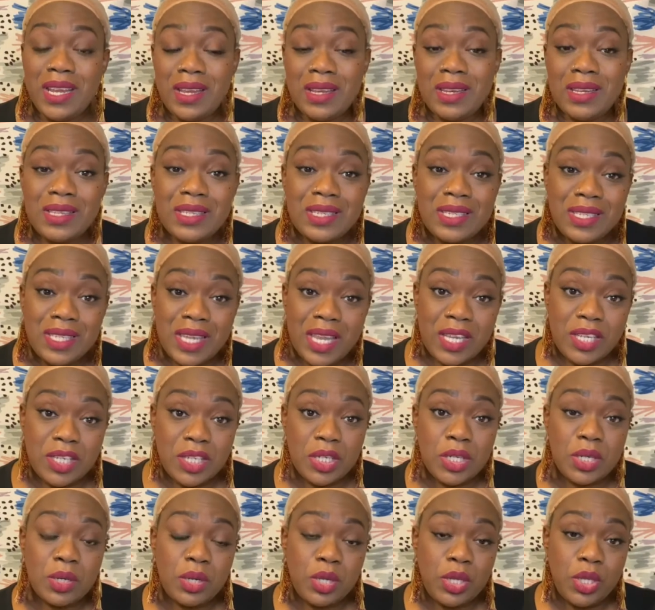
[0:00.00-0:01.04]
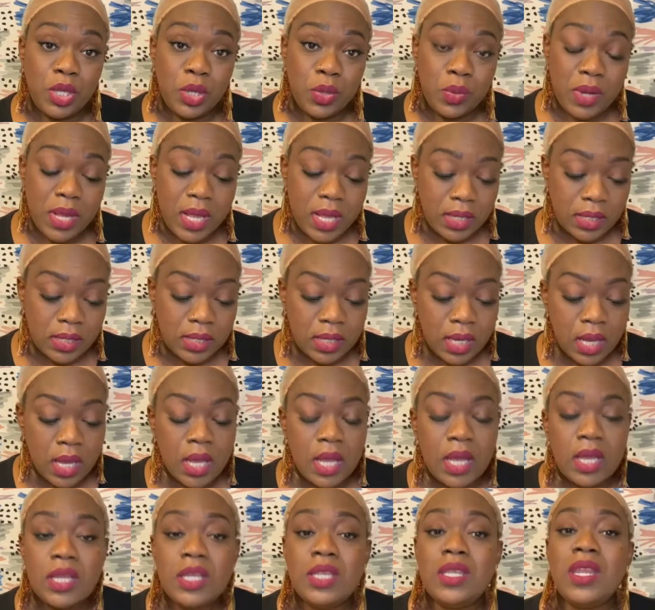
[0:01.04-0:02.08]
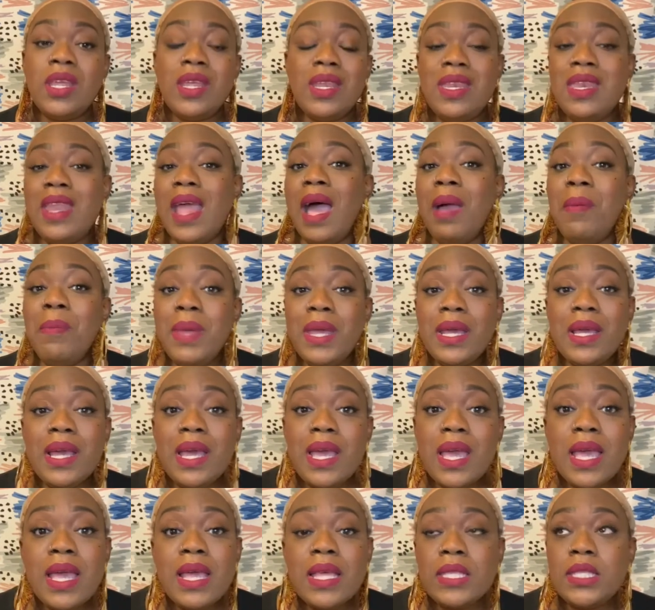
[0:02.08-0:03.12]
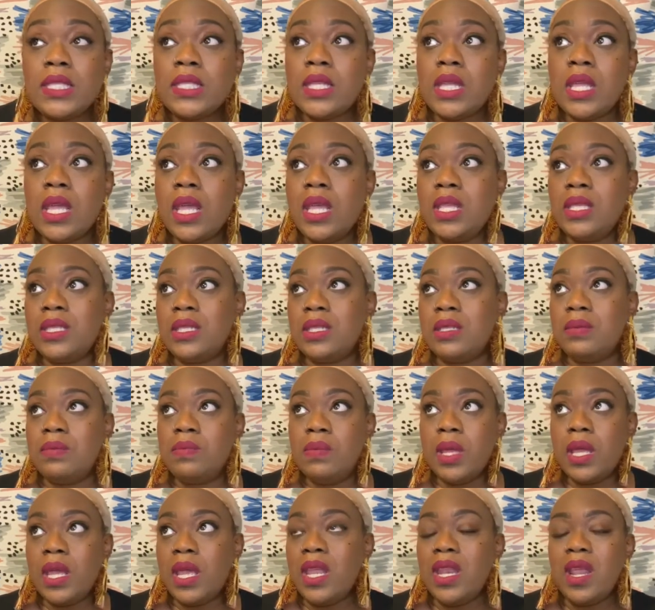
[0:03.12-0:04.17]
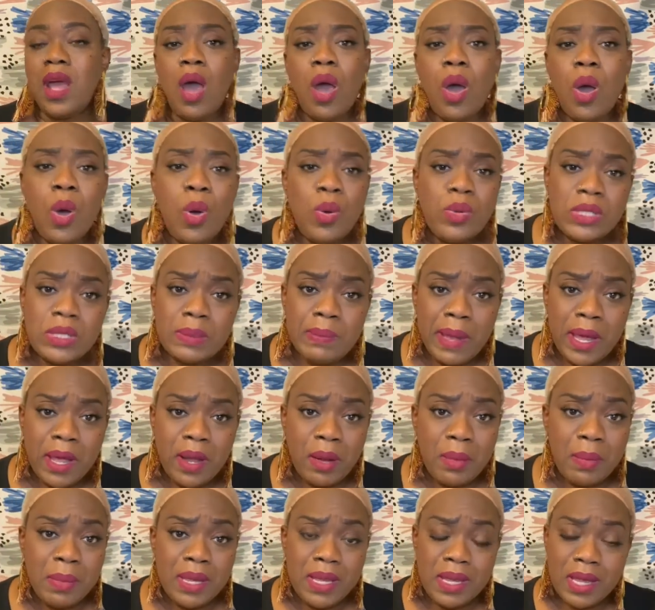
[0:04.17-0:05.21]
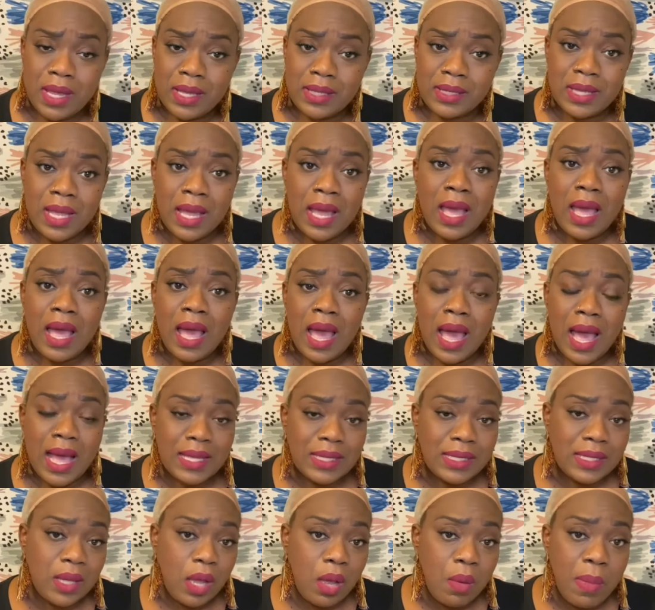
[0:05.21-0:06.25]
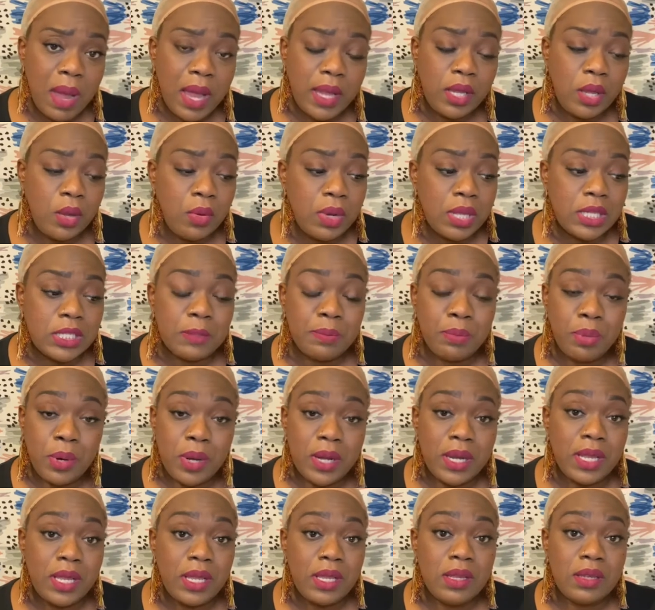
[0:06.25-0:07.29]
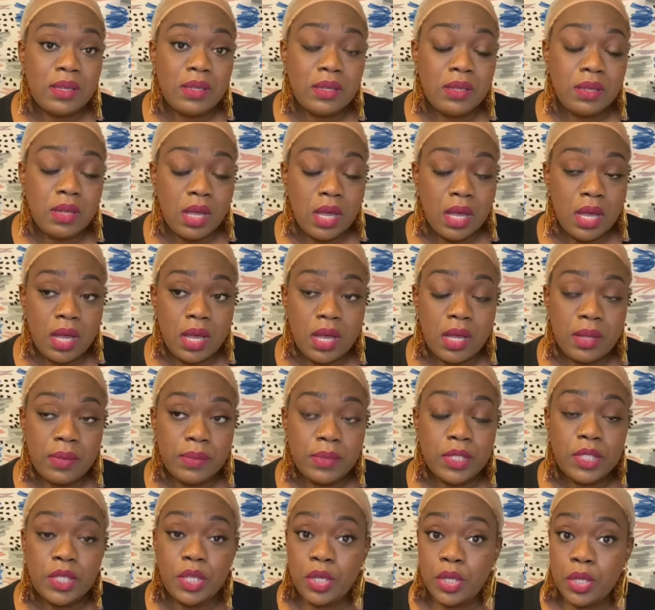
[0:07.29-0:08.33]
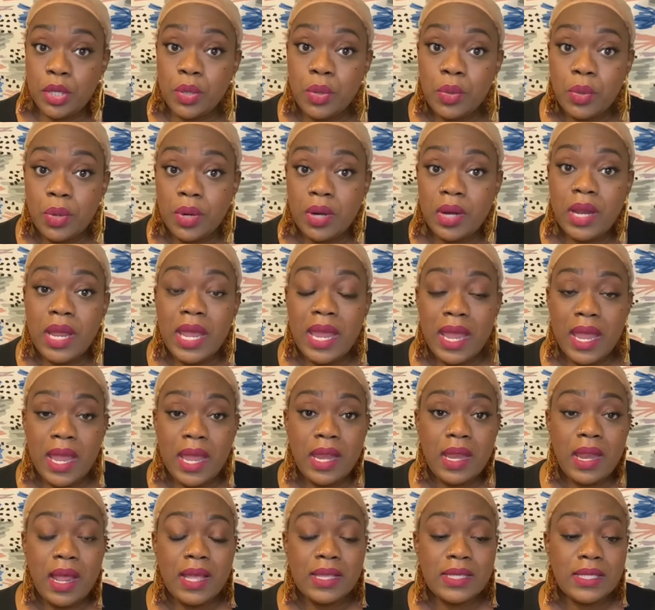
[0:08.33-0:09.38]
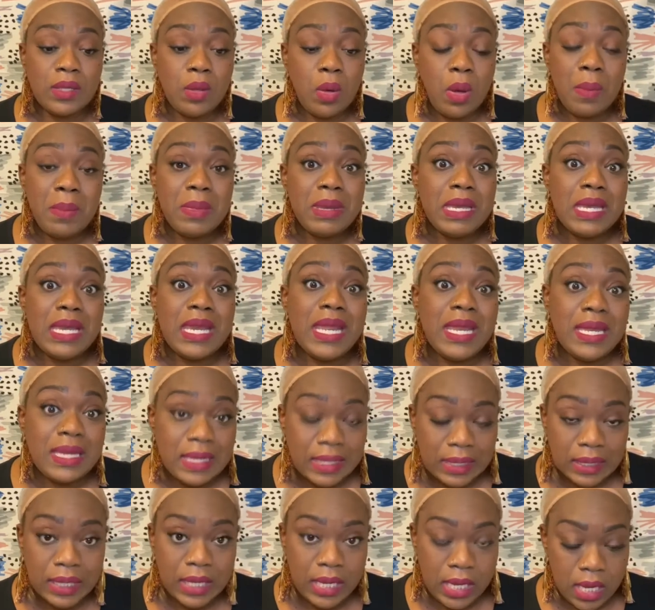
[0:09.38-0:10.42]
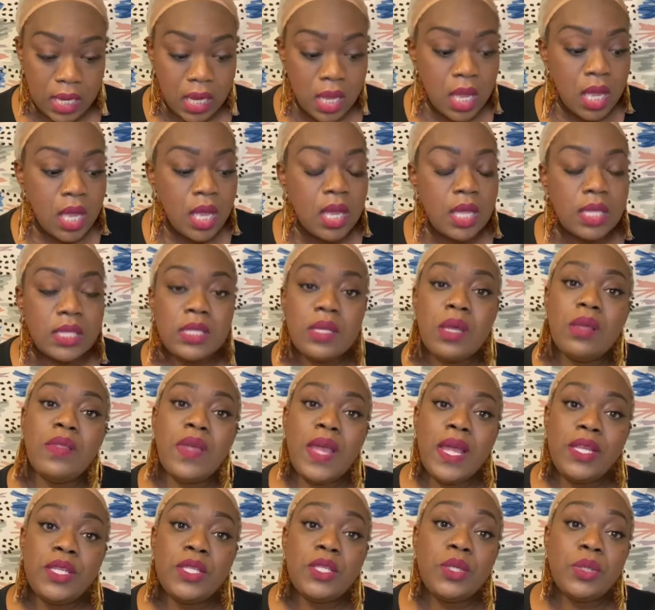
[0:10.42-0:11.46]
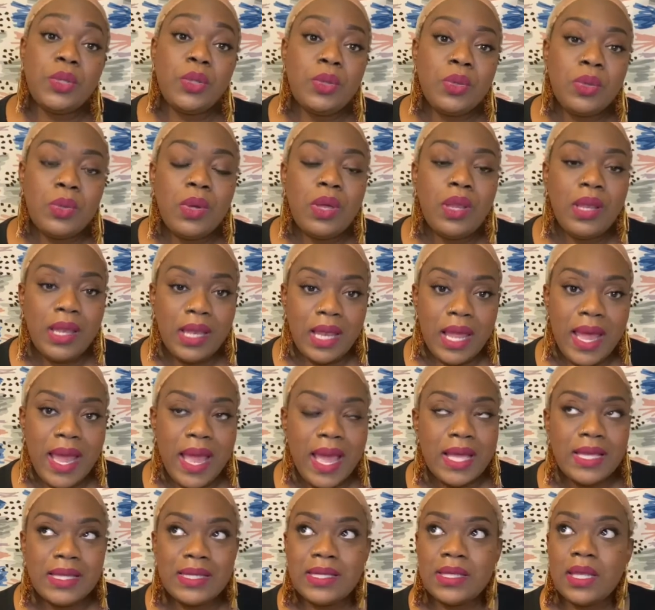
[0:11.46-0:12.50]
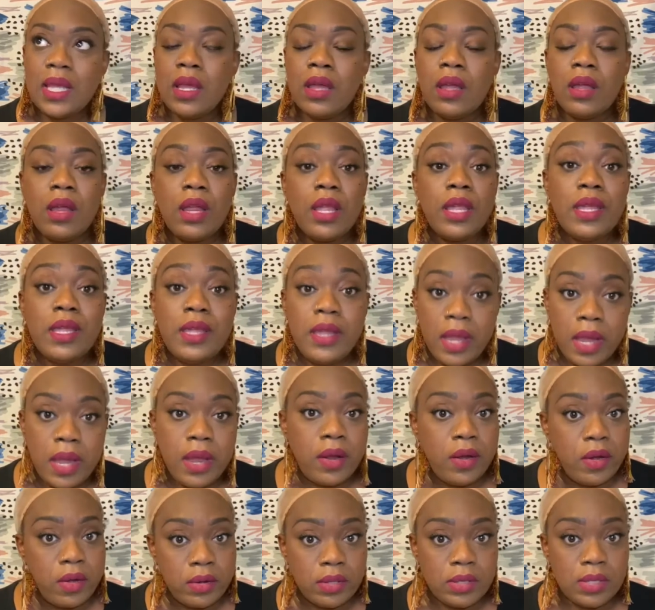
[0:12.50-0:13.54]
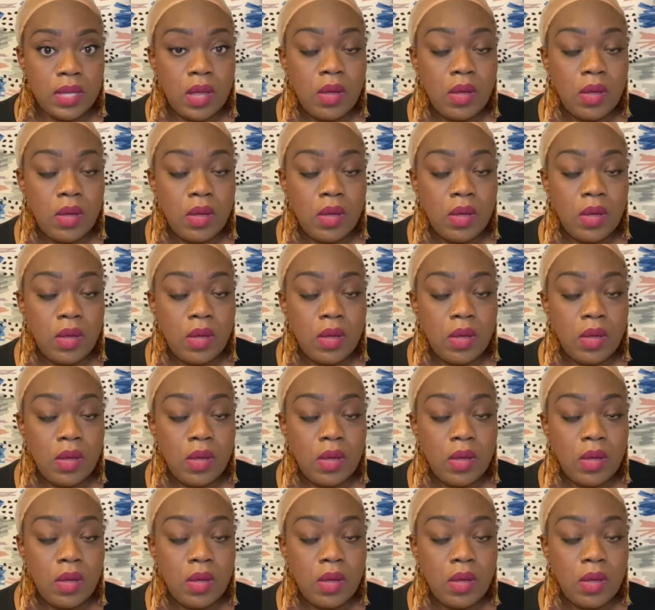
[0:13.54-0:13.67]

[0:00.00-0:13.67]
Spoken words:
stitched units, not because it holds better, because I sew my units pretty secure and I sew them neatly, so they do last years.